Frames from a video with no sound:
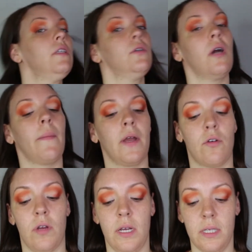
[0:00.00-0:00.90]
to cut my
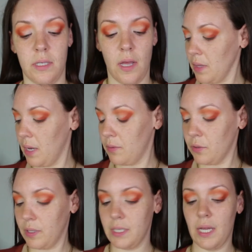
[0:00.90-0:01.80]
crease. I'm
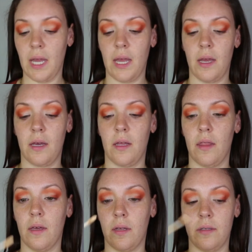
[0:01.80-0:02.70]
just going to take
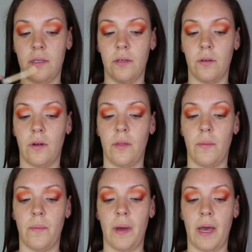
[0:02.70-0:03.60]
the concealer on the
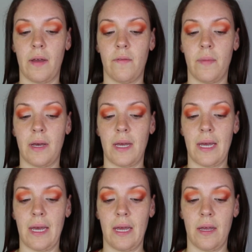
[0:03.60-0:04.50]
back of my
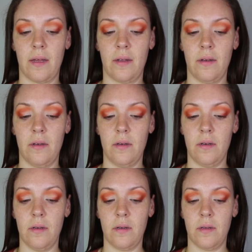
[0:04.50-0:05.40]
hand.
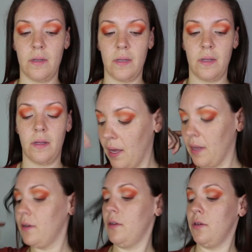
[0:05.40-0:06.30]

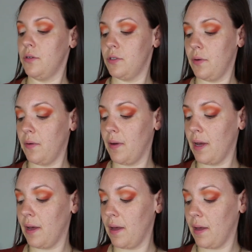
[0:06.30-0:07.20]
And so,
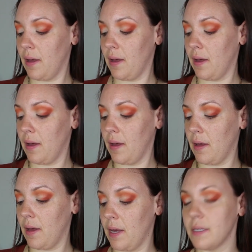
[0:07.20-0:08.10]

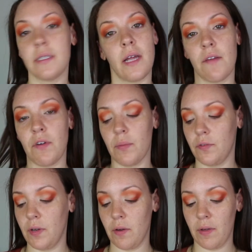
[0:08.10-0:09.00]
as I said, I filmed this
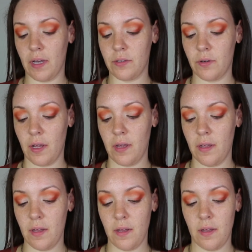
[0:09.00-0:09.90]
video yesterday